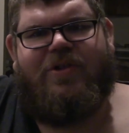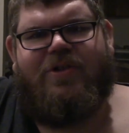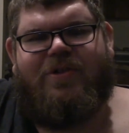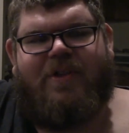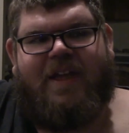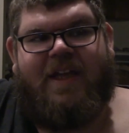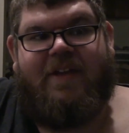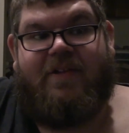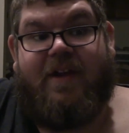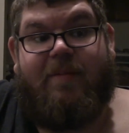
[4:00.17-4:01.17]
it was a king
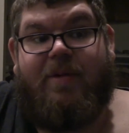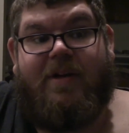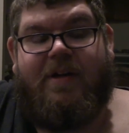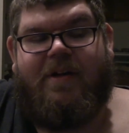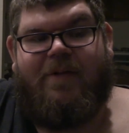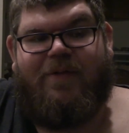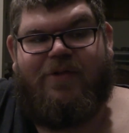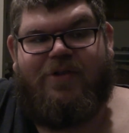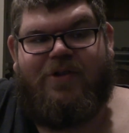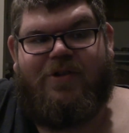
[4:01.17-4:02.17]
snake, but he didn't know for
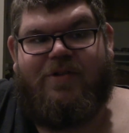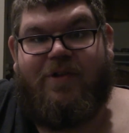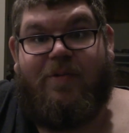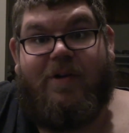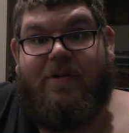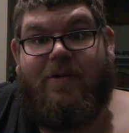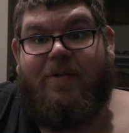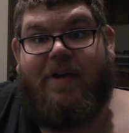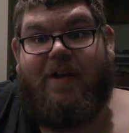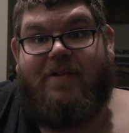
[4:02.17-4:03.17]
sure, so we don't know
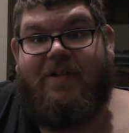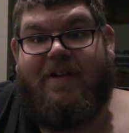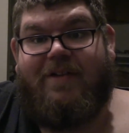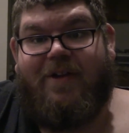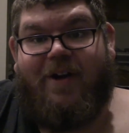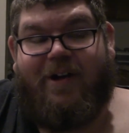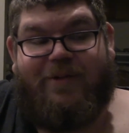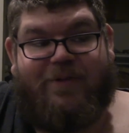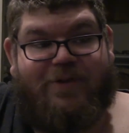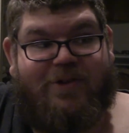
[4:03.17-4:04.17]
what kind of snake's in our house
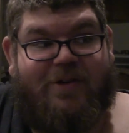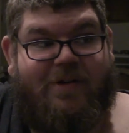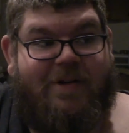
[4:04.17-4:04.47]
for sure.